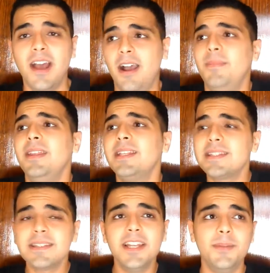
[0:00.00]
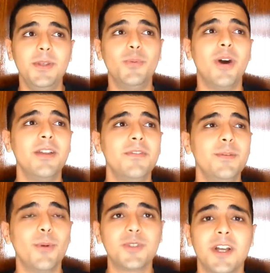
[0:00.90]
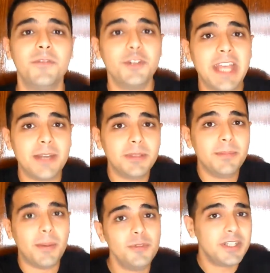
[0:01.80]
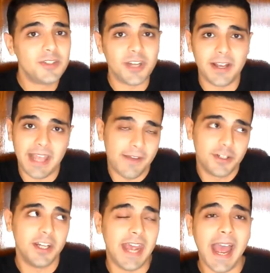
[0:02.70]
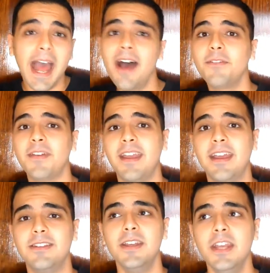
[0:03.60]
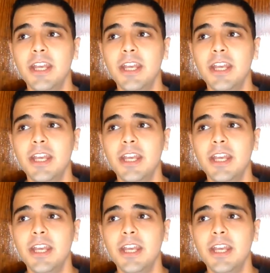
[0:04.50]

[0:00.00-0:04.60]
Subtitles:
I mean, this is gonna be one of the most unforgettable memories you're ever gonna have, and